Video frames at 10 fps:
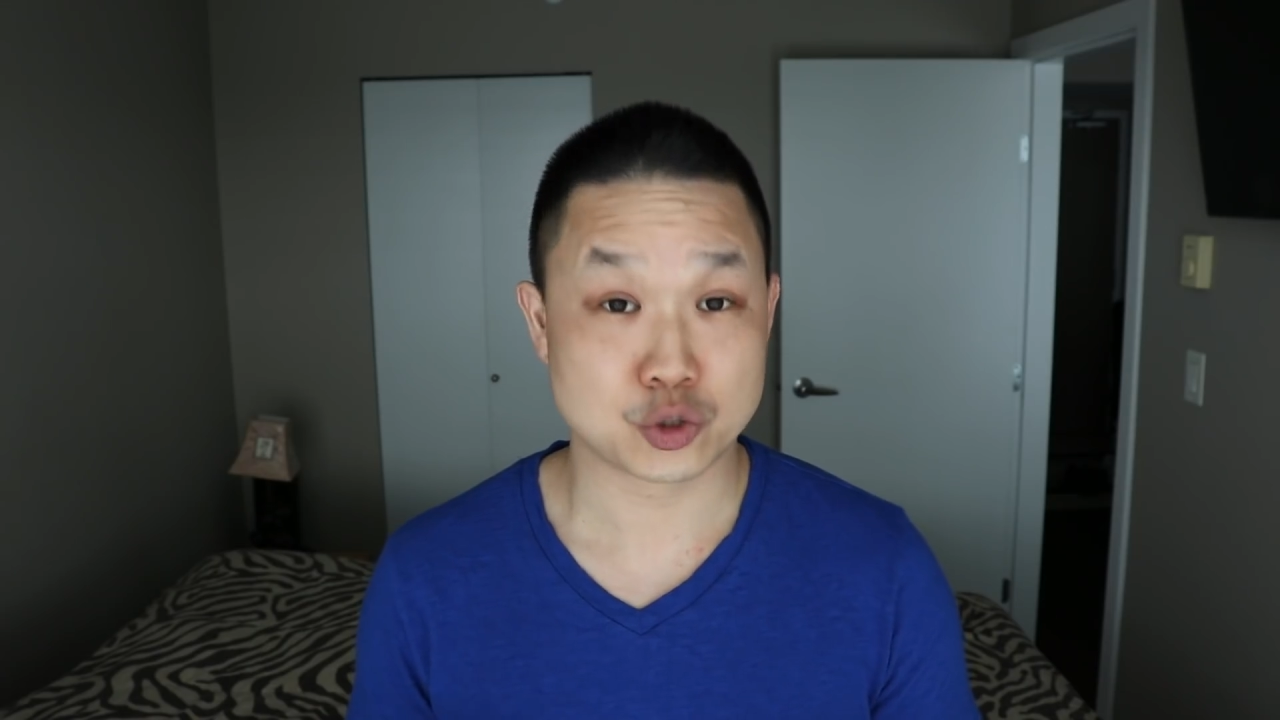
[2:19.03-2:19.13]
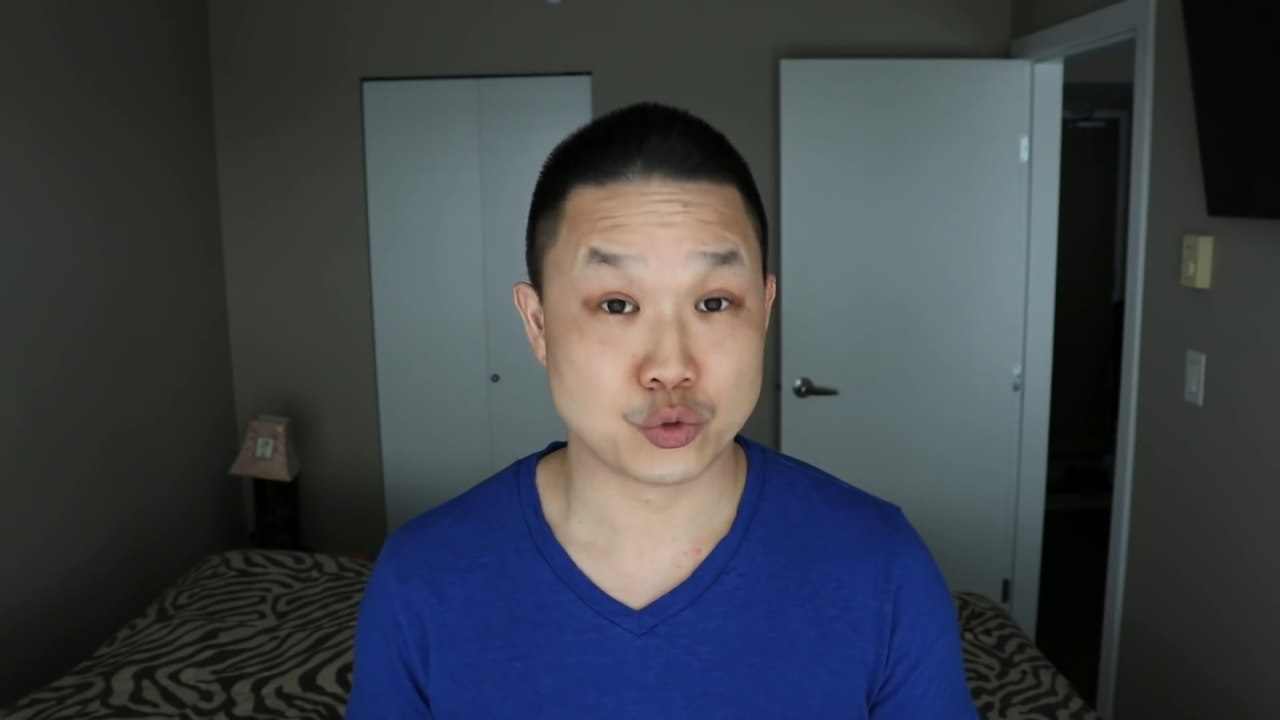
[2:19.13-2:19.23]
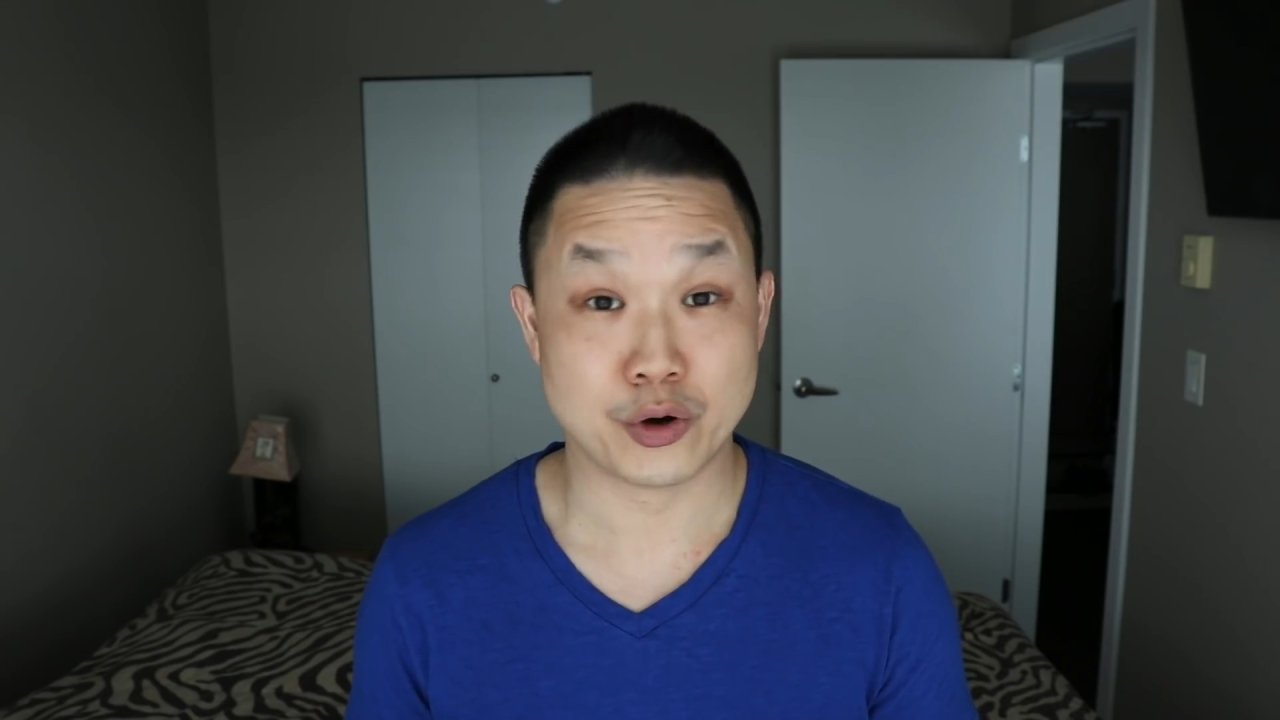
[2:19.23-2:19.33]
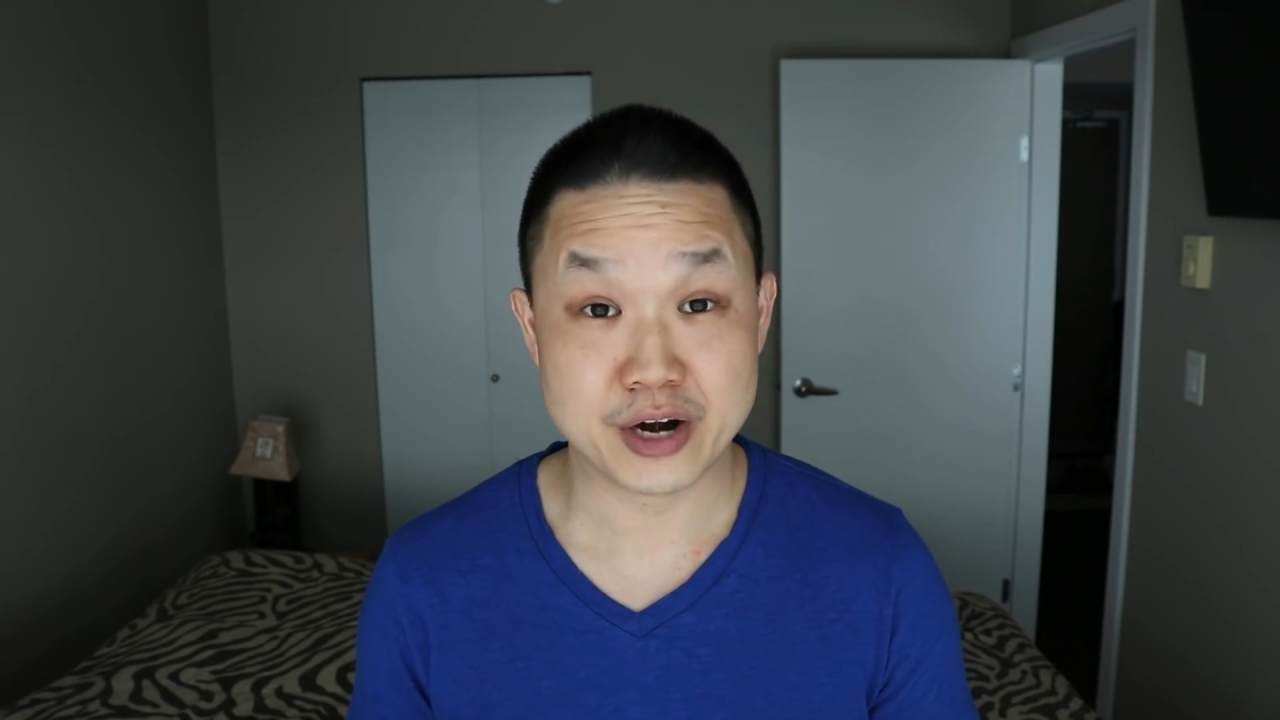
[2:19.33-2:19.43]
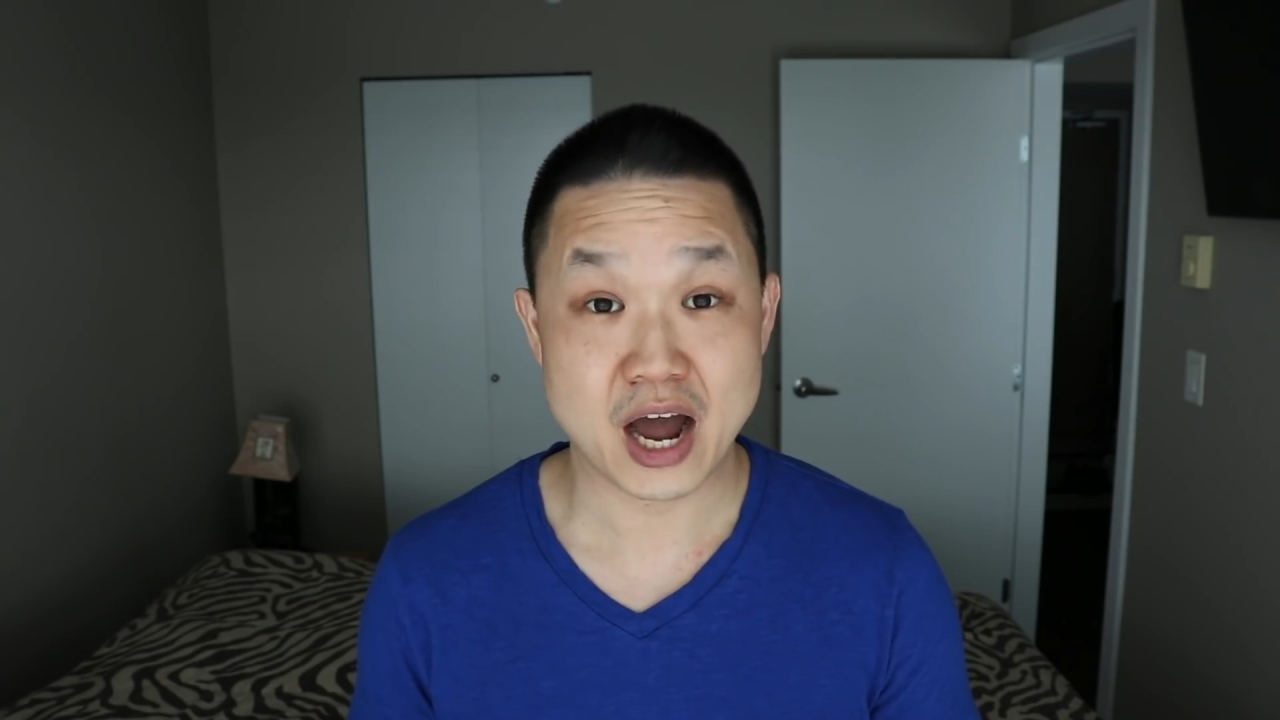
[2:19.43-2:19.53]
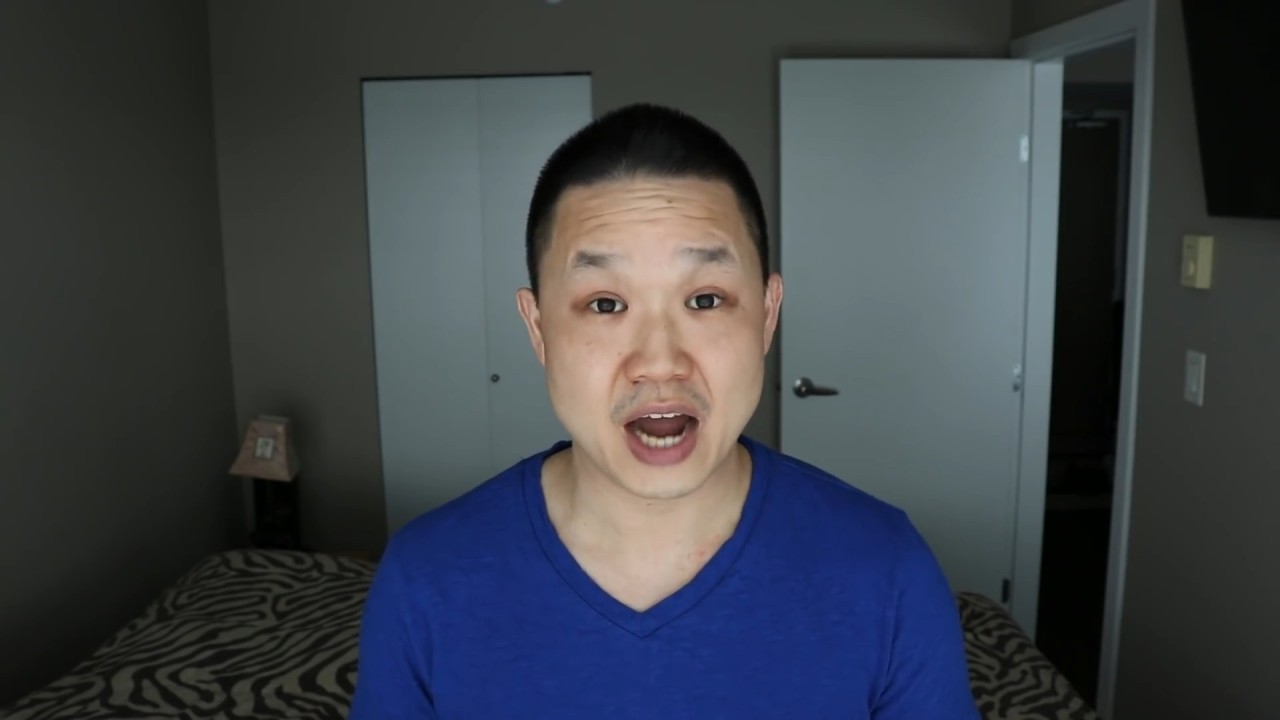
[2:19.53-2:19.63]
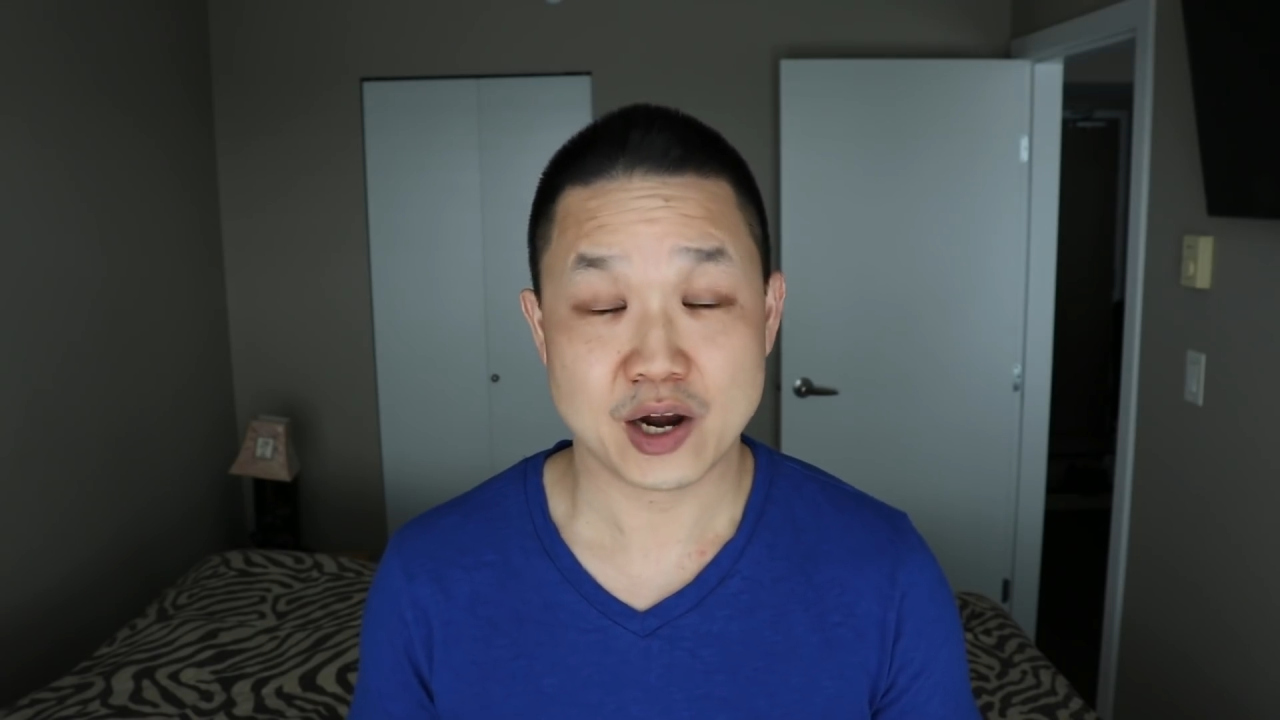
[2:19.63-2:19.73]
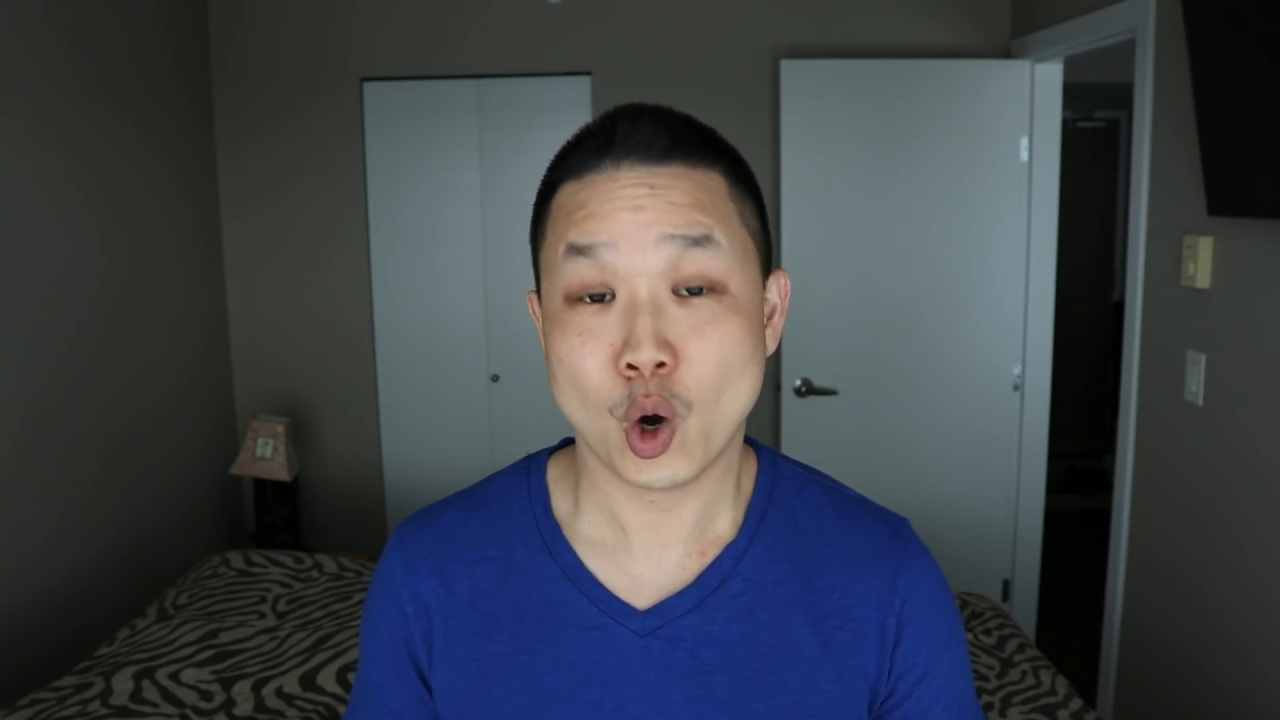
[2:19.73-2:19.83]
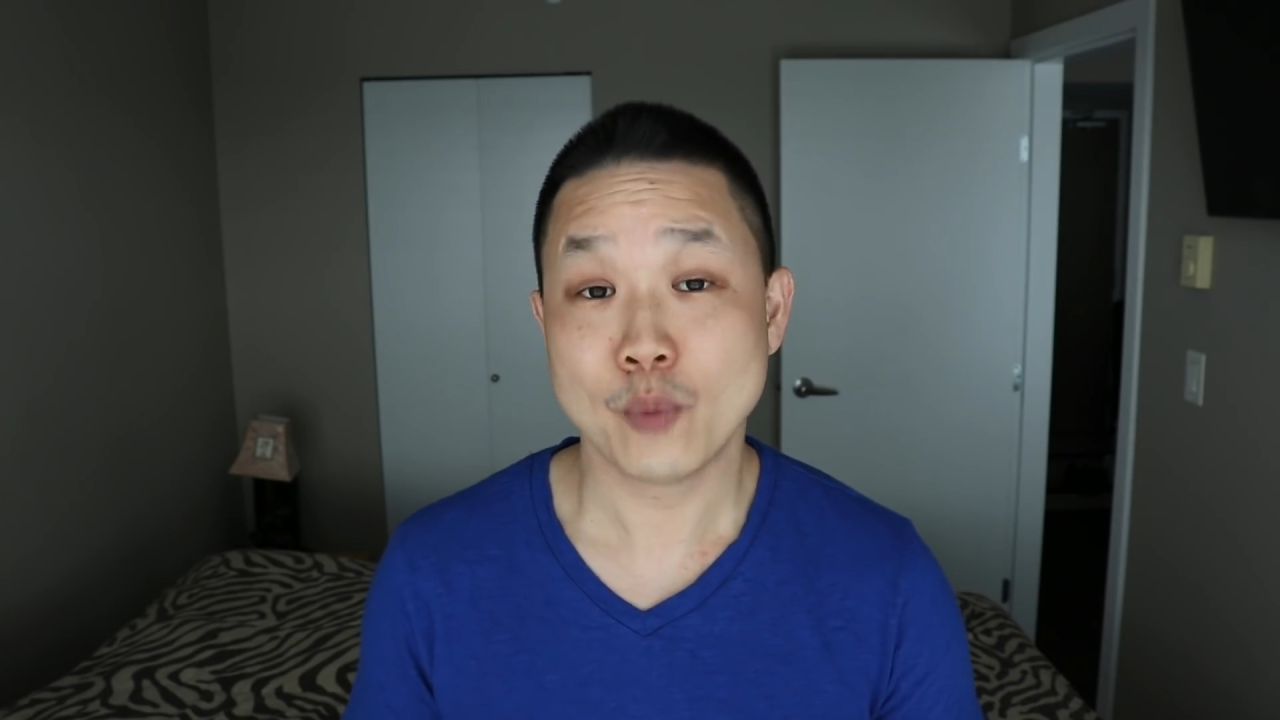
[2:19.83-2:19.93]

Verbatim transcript: true or not,